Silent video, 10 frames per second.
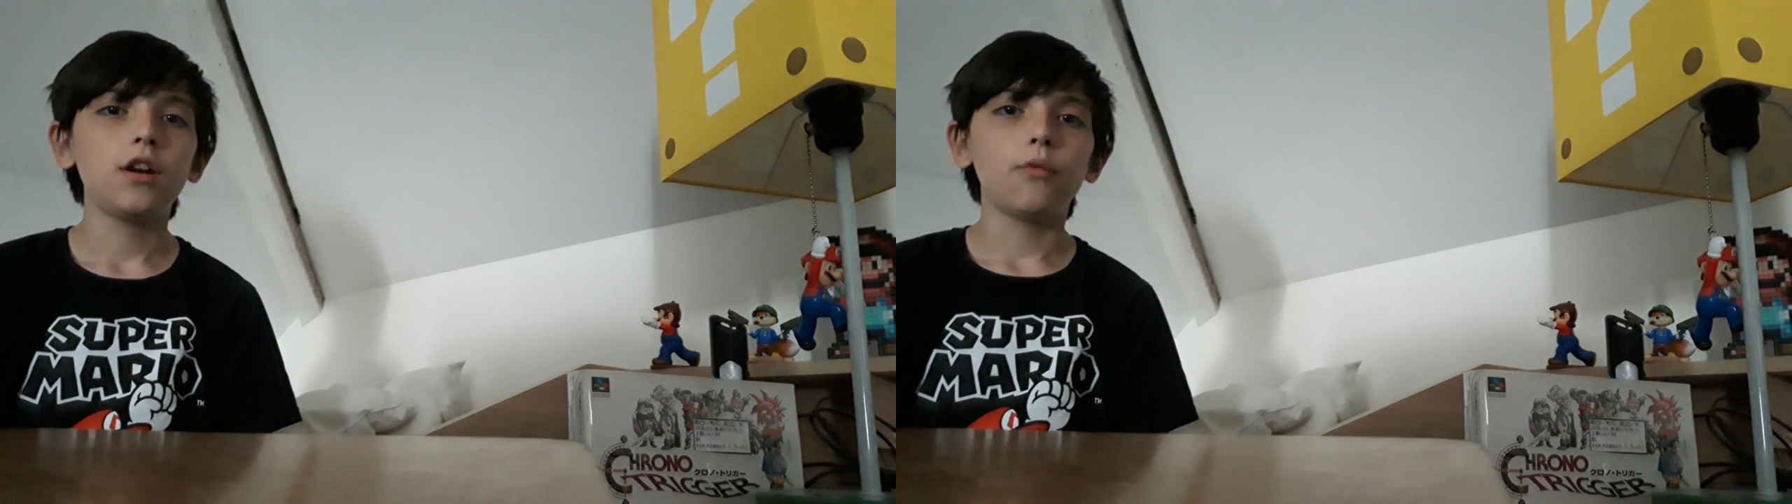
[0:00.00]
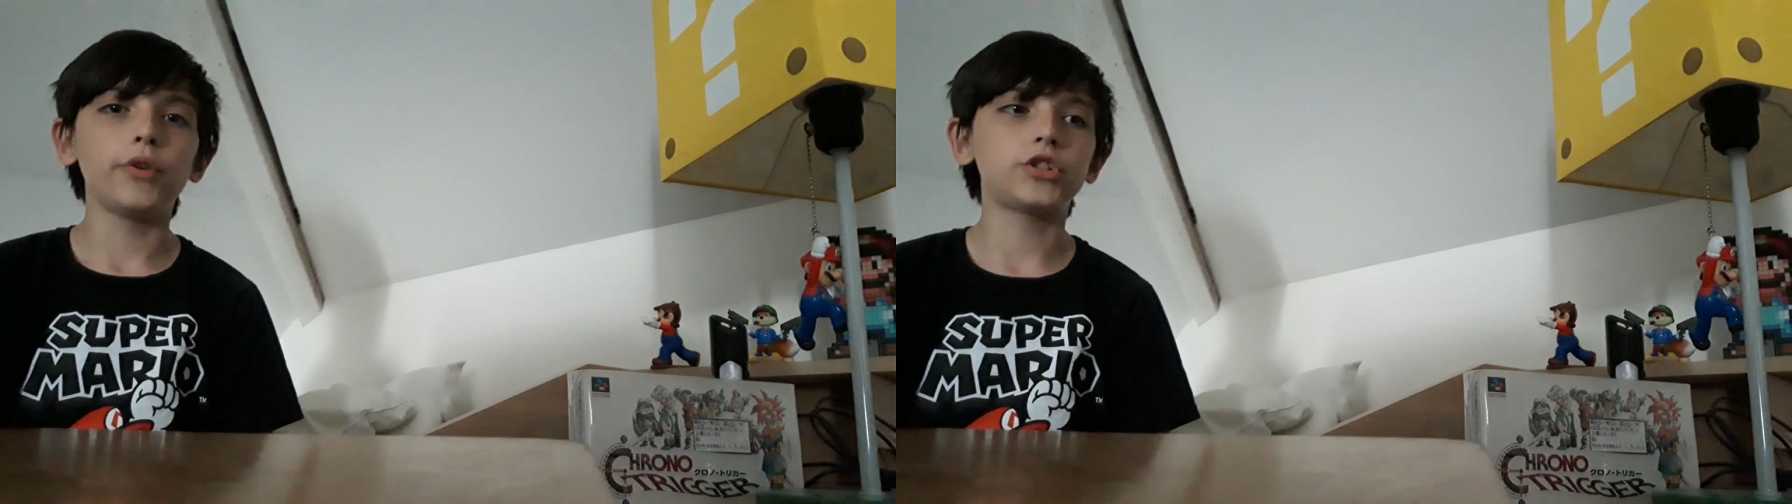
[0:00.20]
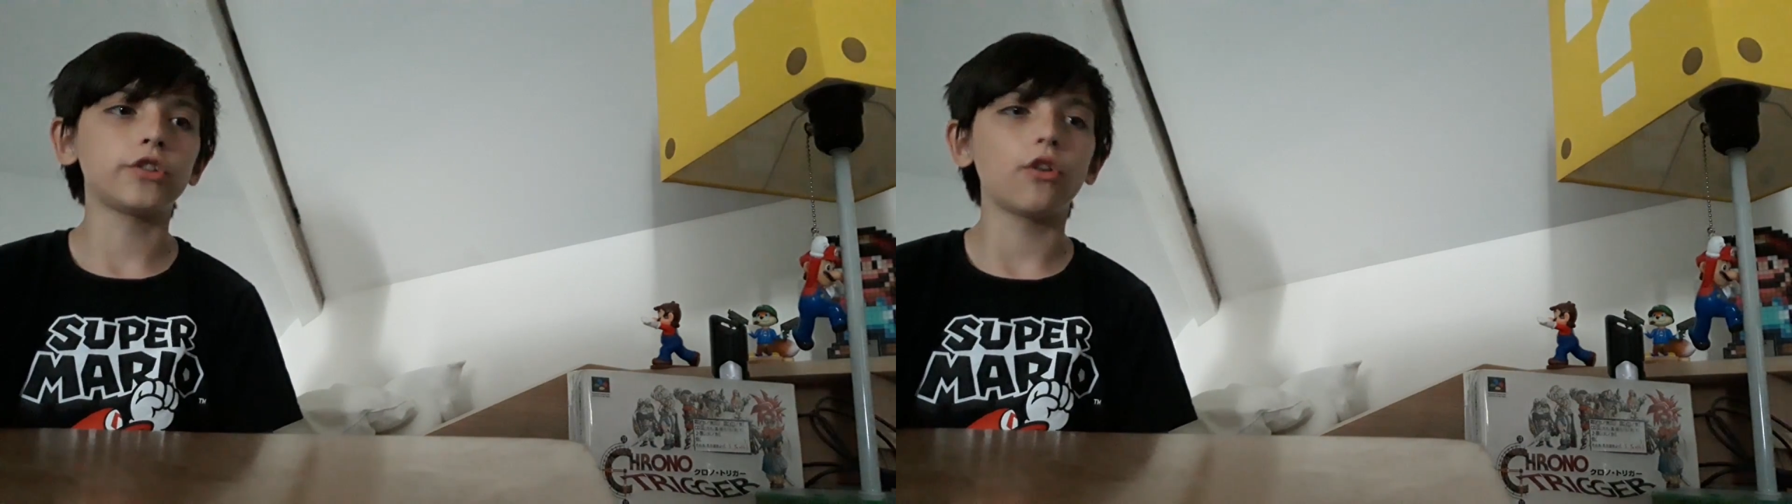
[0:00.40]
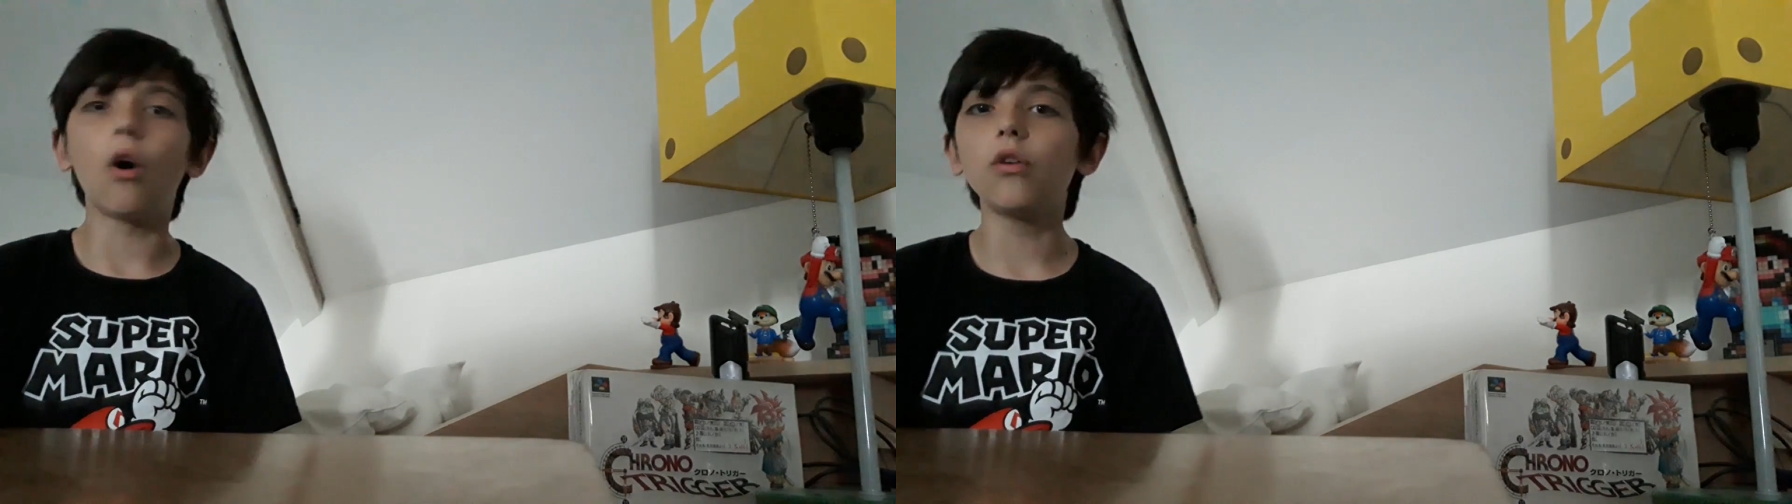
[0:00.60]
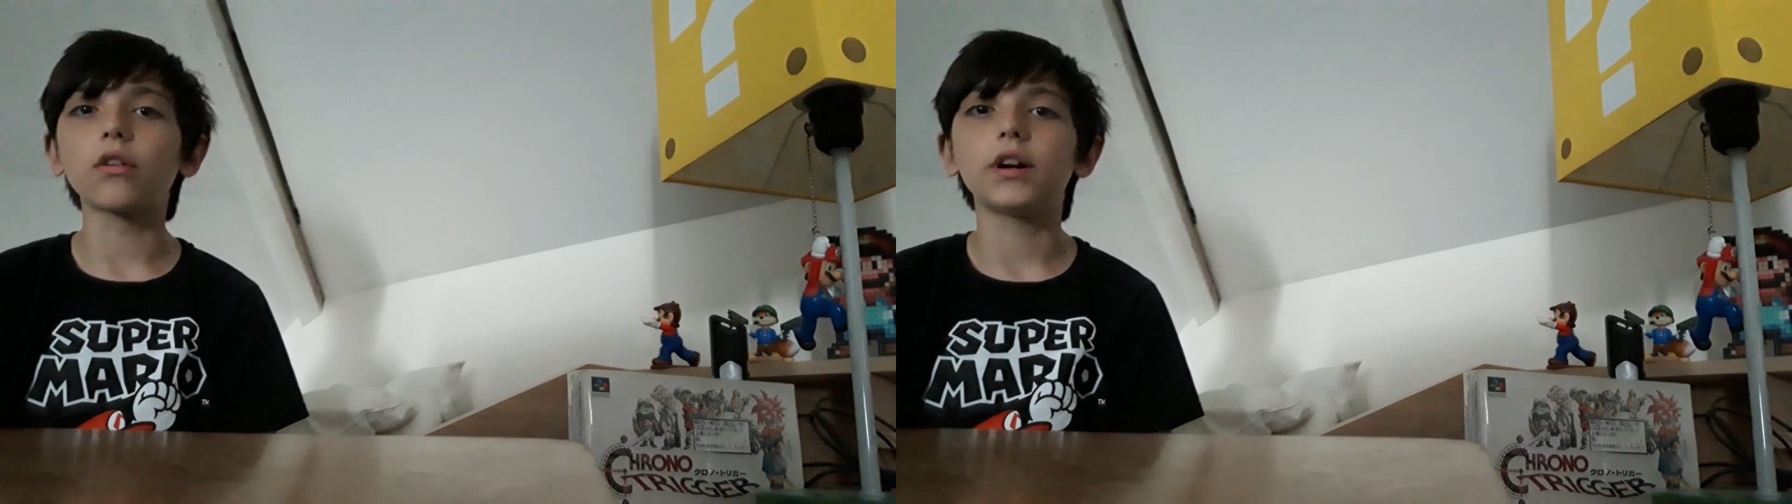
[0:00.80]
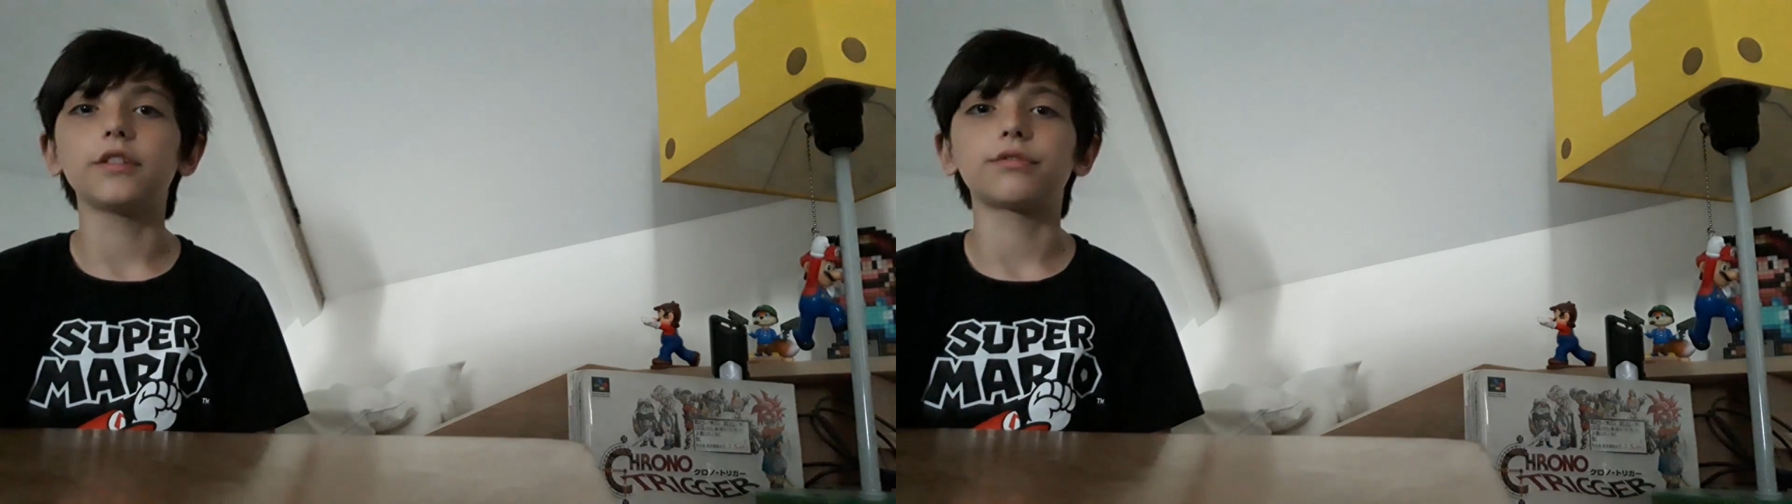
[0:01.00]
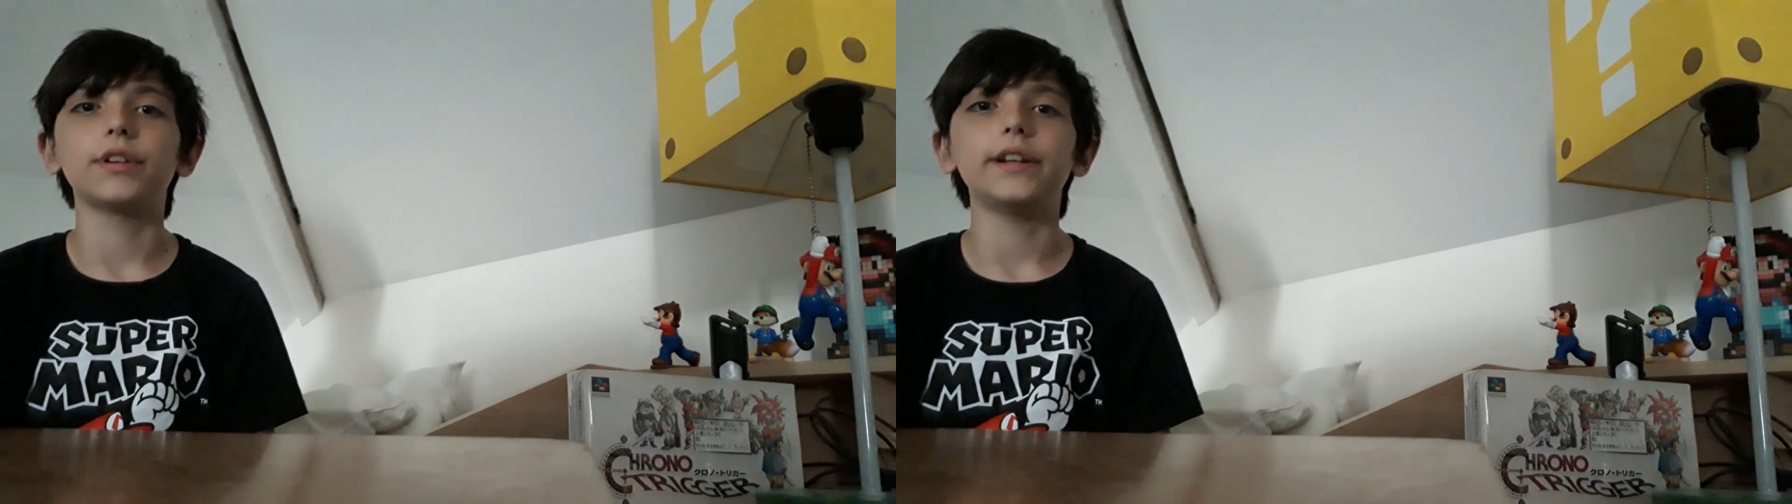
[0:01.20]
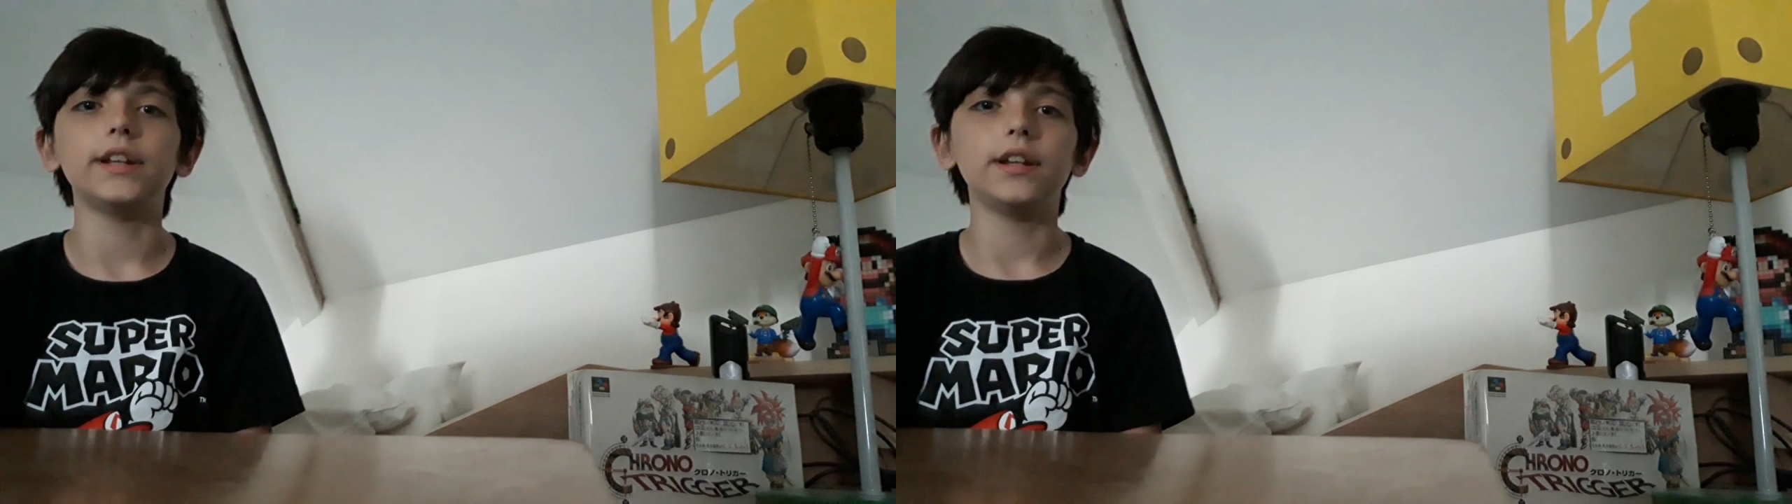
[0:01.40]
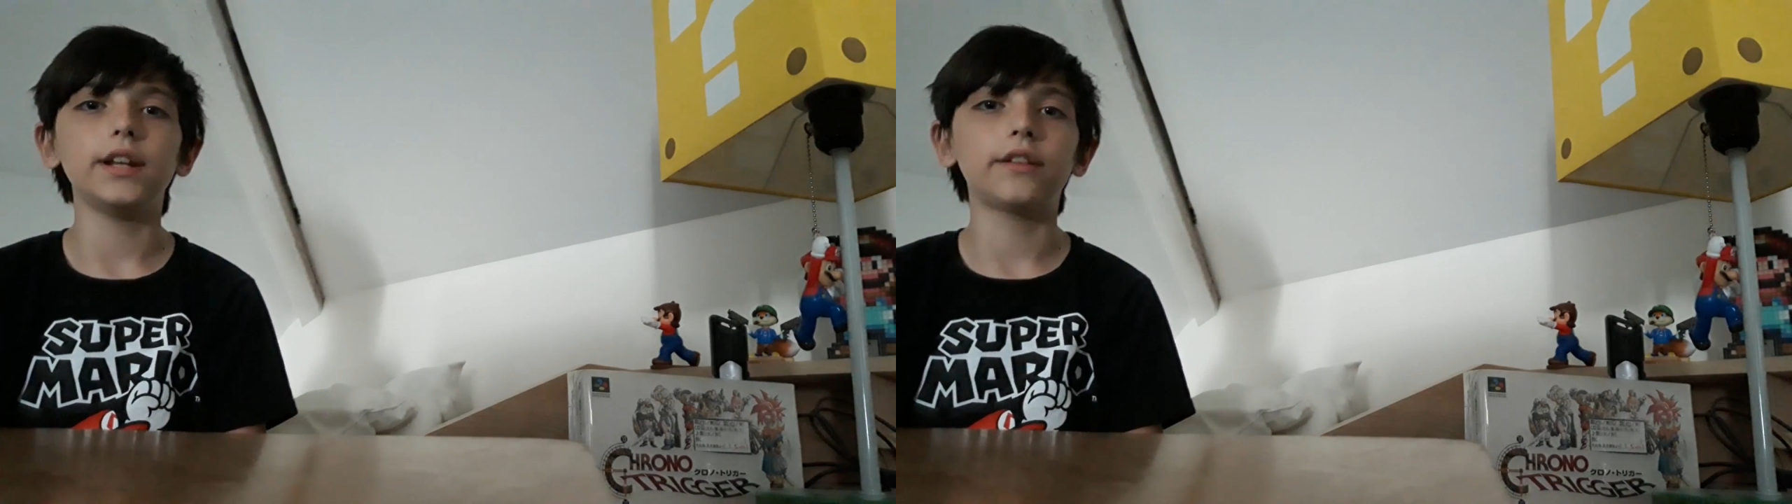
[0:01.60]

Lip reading: which is only 3D.